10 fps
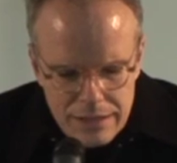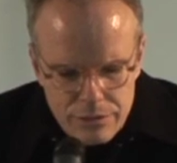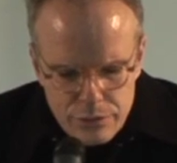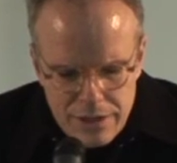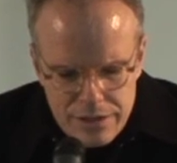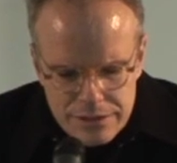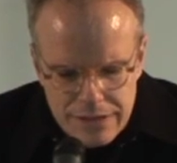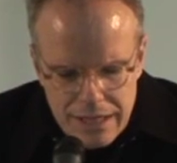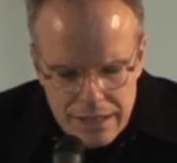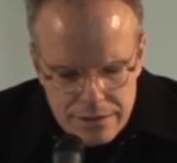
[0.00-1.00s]
in
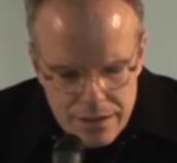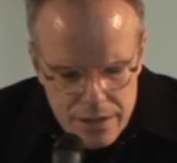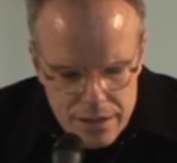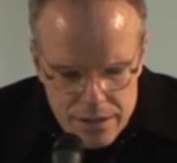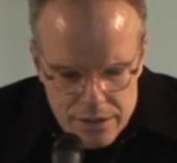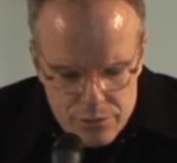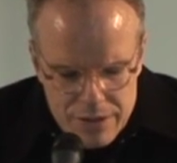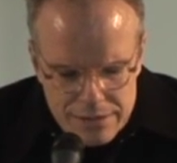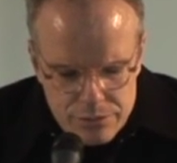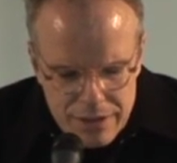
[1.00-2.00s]
2008. She
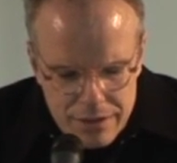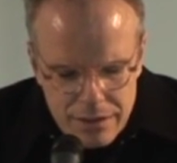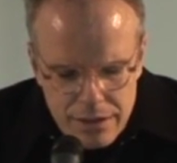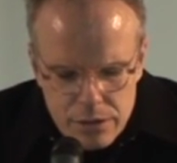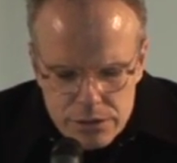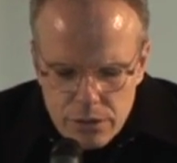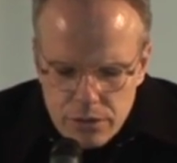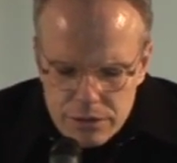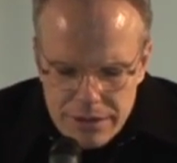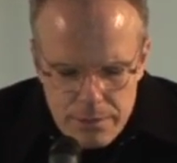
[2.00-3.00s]
writes regularly also on
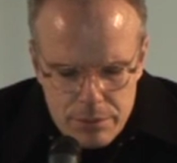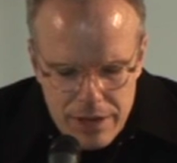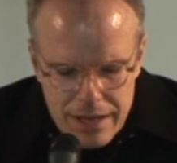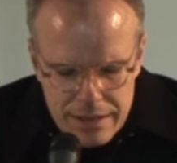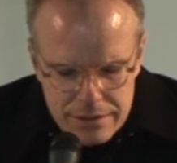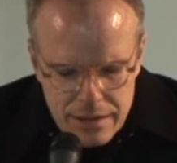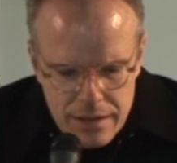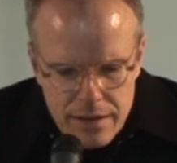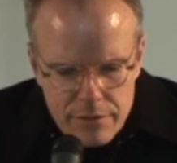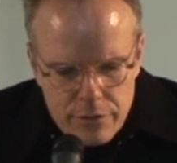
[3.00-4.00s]
contemporary art
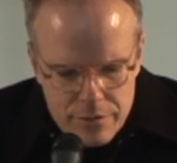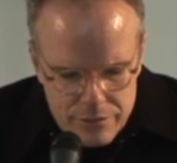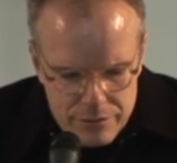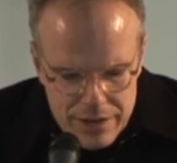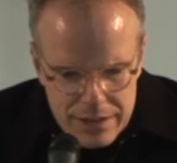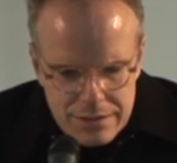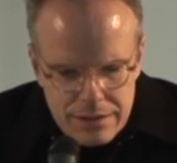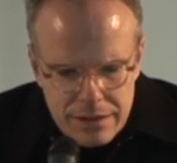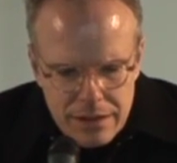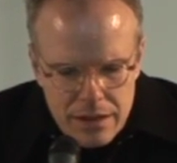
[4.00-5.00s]
for a
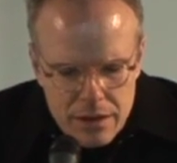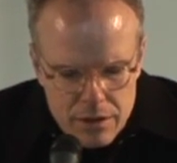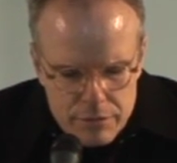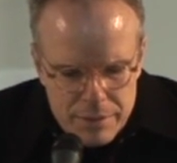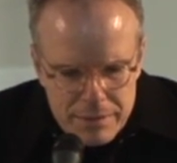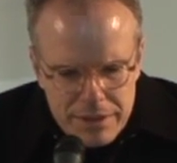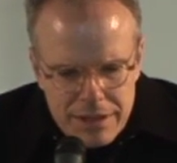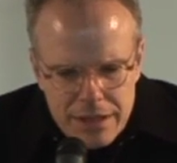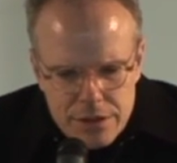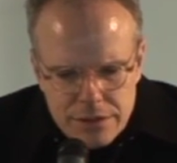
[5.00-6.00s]
variety of
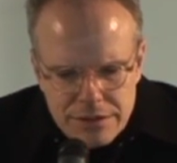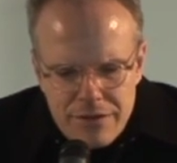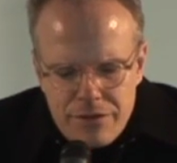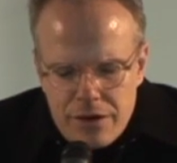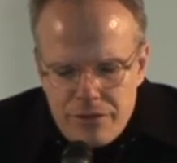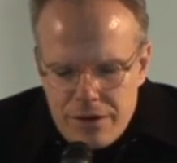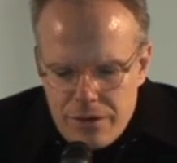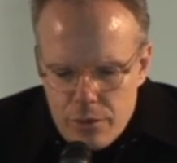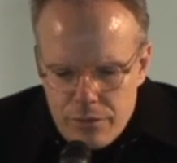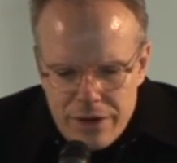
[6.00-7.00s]
publications. A very,
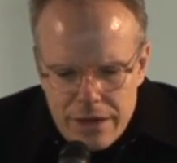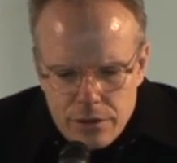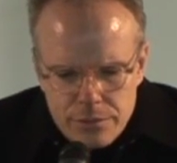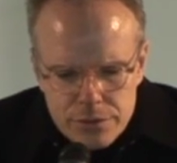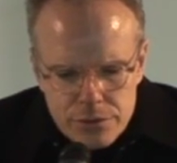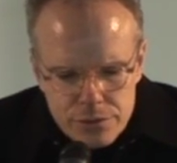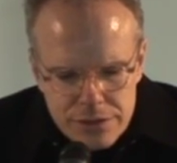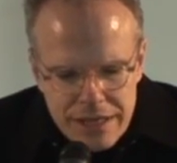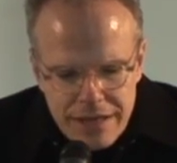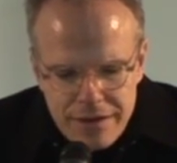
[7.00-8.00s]
very warm welcome to
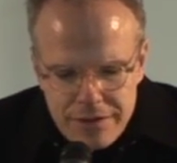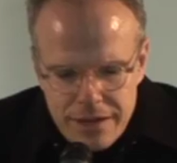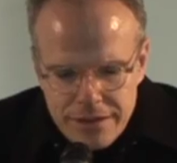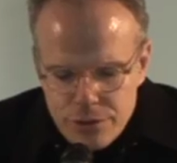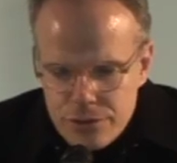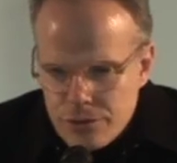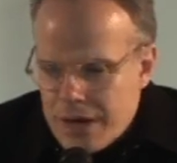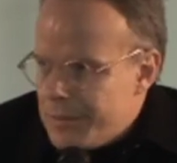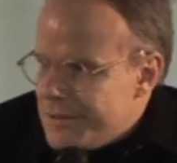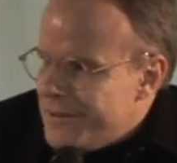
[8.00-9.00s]
Susan Hiller and to Sue
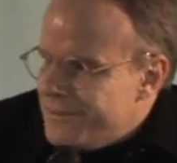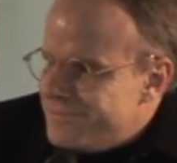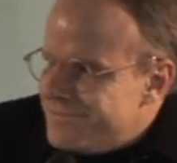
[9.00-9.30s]
Hubbard.